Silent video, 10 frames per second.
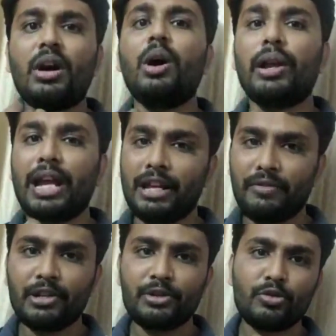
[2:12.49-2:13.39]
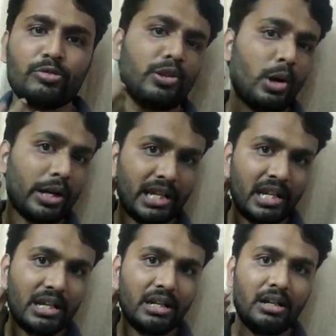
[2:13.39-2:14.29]
or airway tubes or
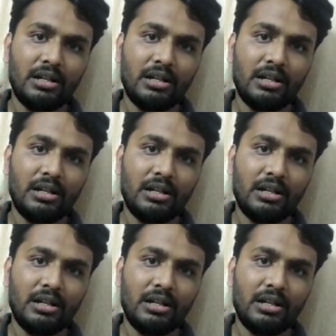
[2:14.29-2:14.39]
ear.